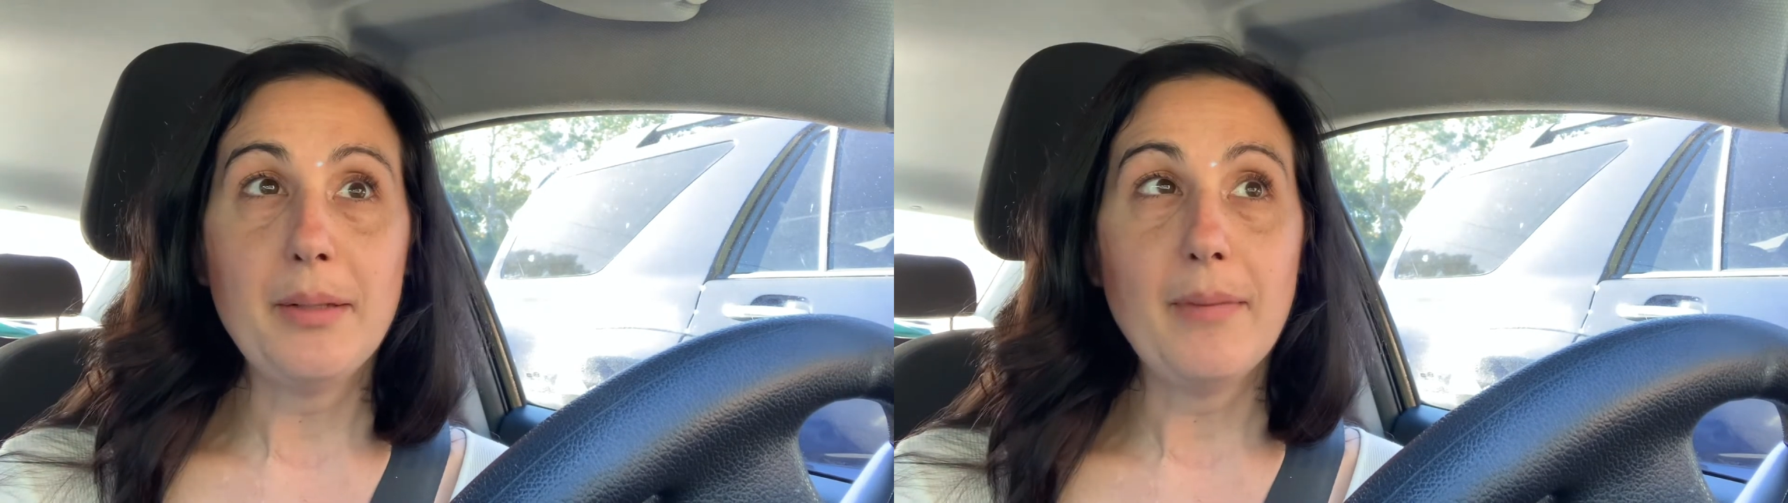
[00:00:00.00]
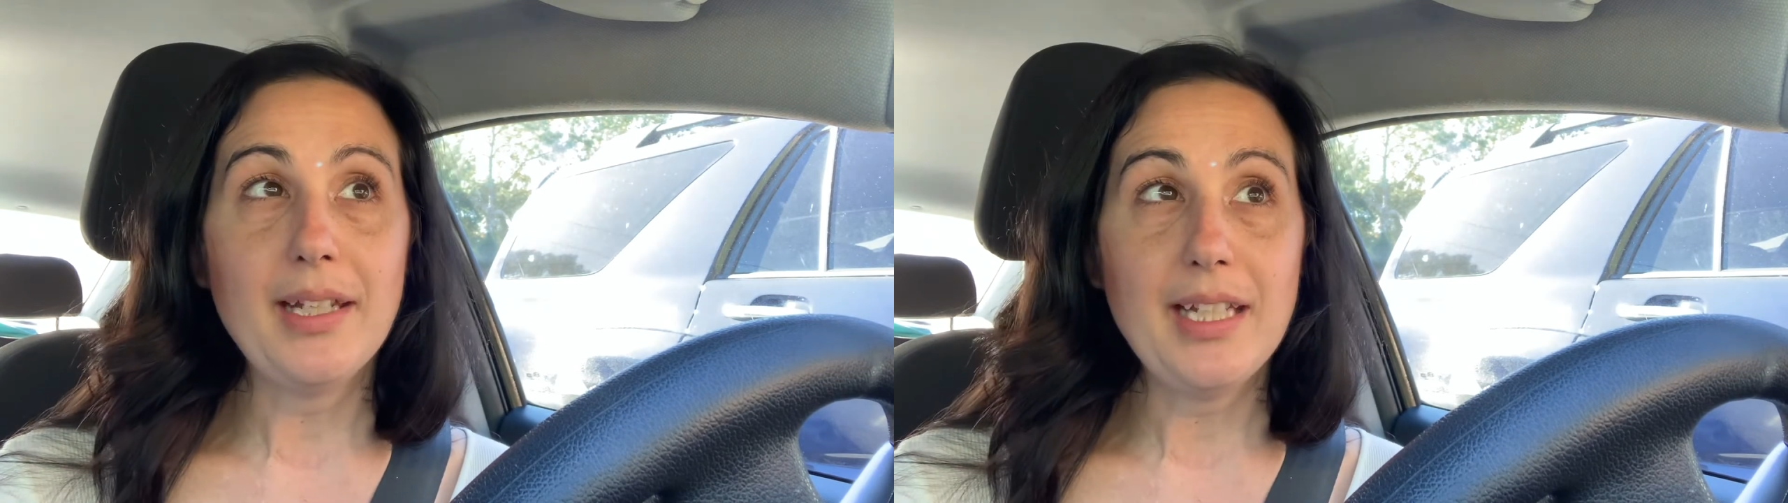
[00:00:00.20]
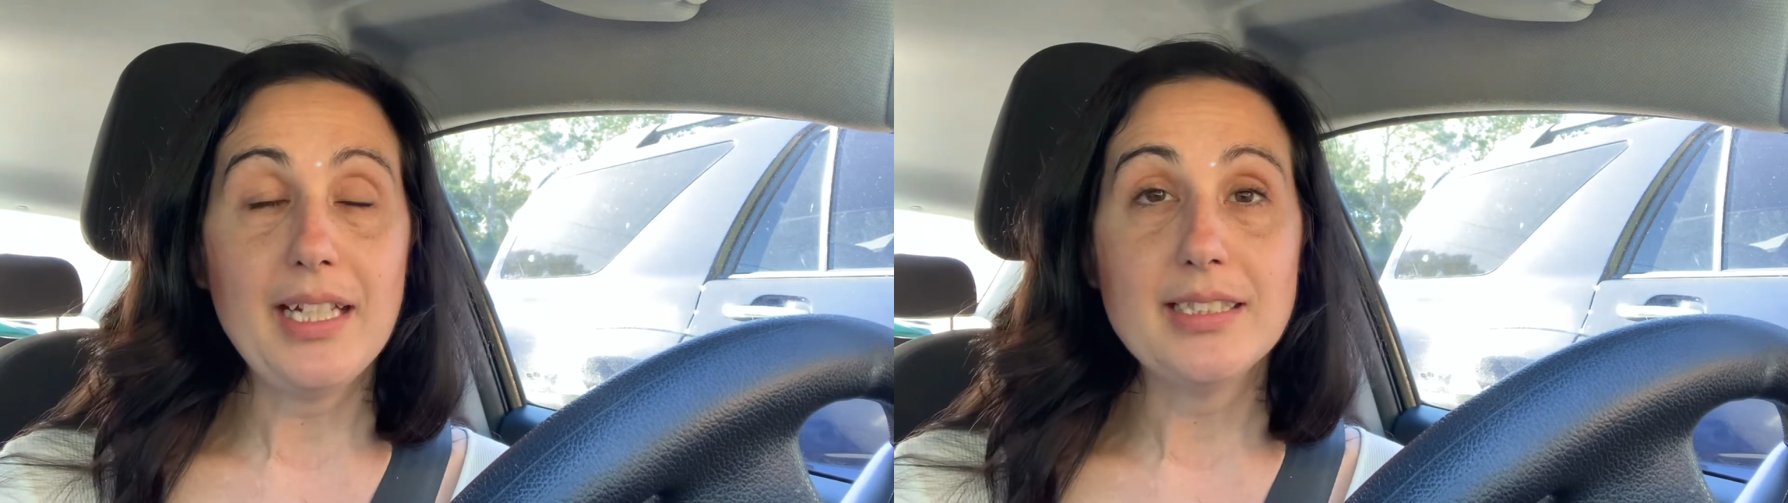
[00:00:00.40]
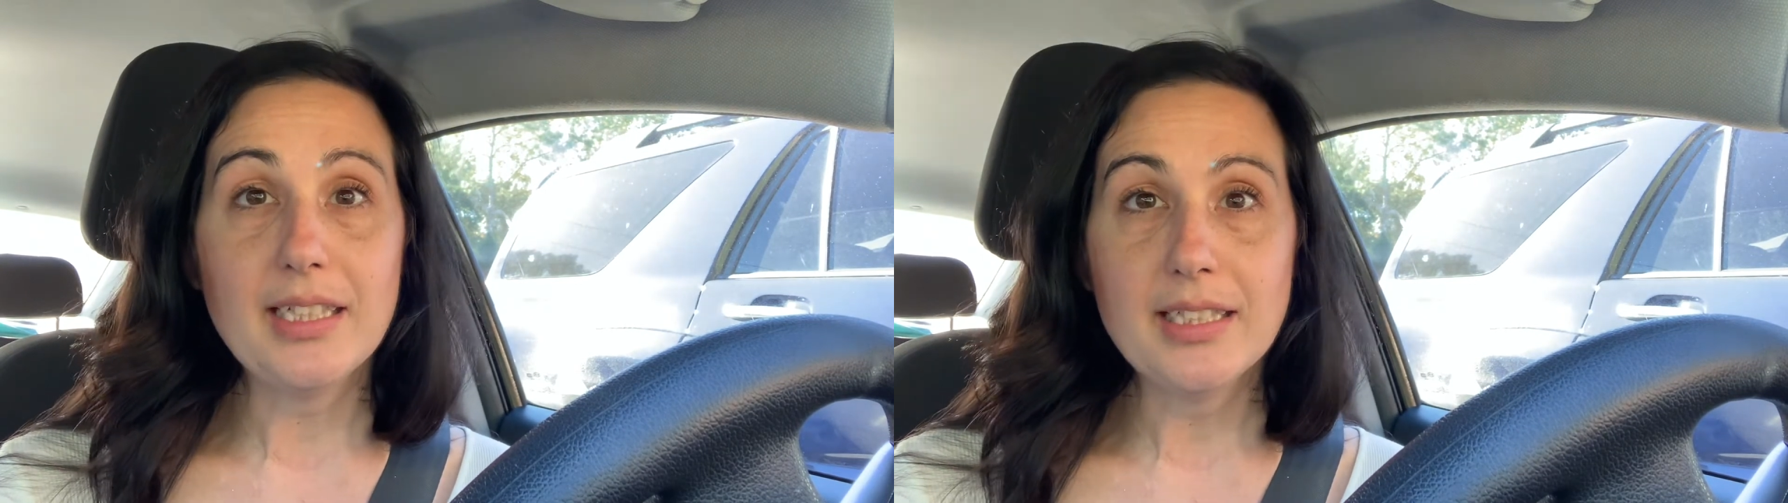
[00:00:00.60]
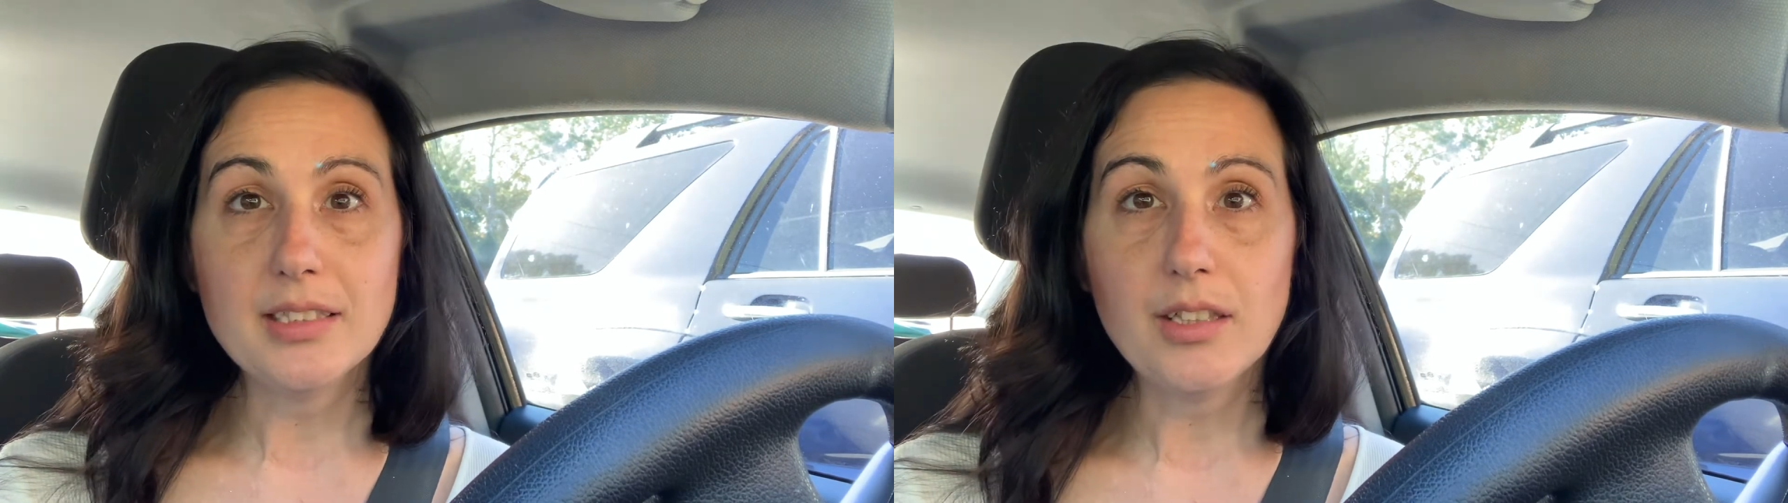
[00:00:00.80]
my case
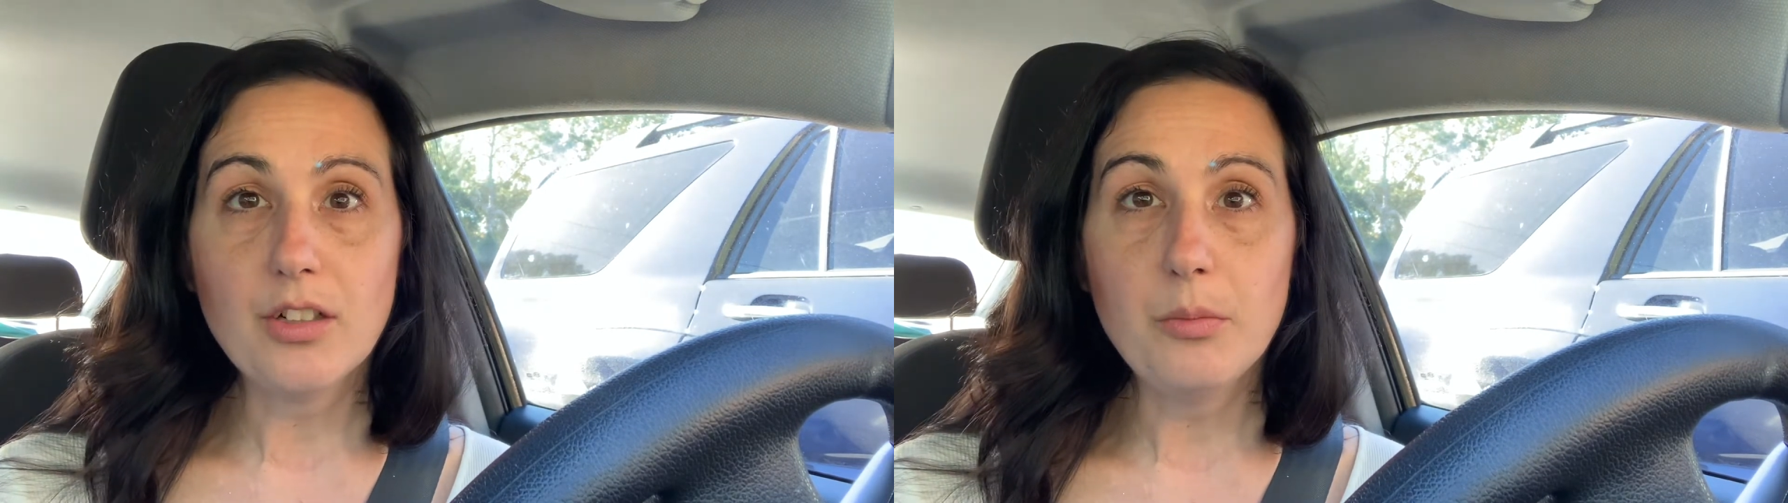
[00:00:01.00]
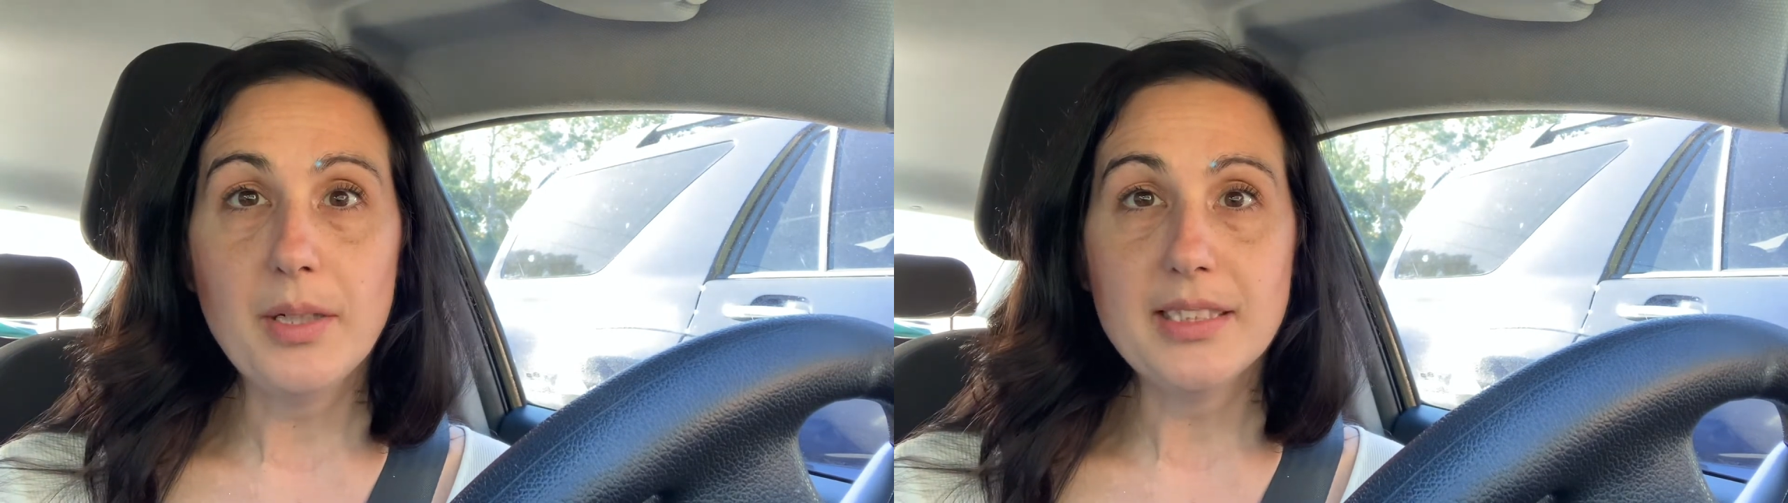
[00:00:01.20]
is a little bit